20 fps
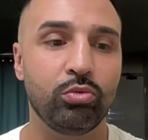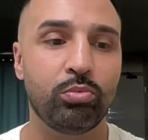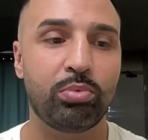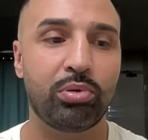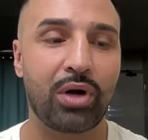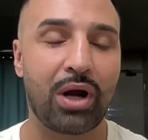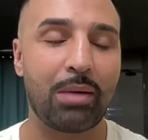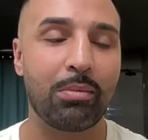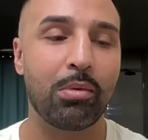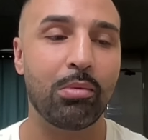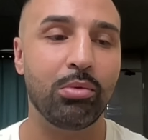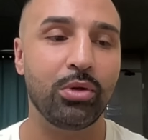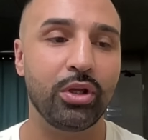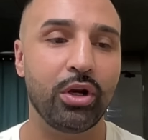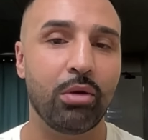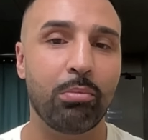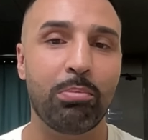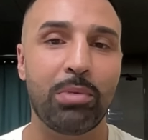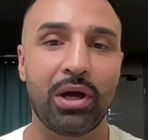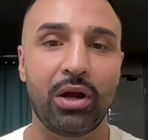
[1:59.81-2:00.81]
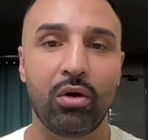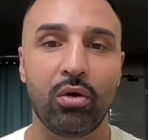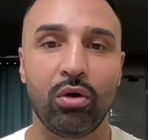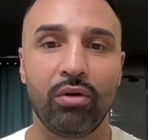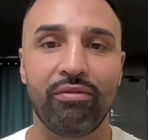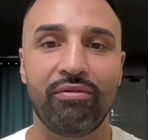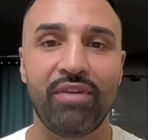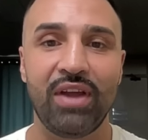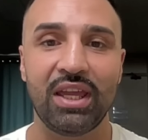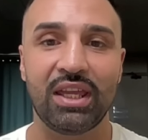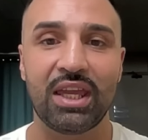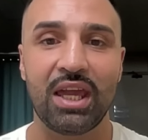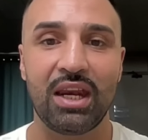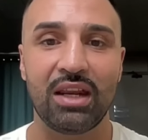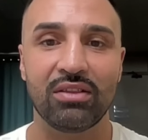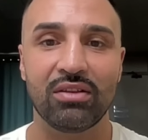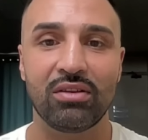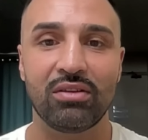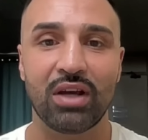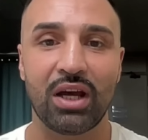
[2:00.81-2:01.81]
probably are better off
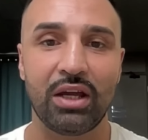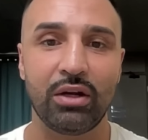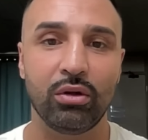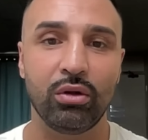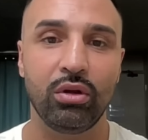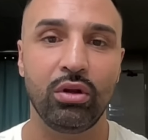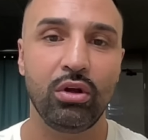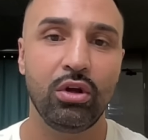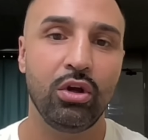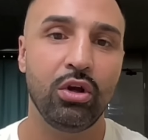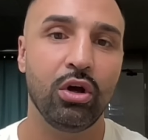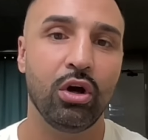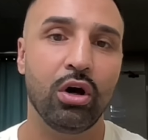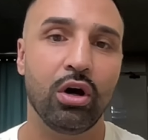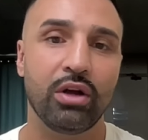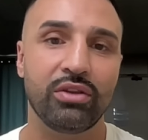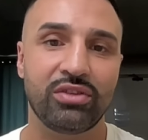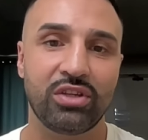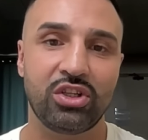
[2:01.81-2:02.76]
vacating the title to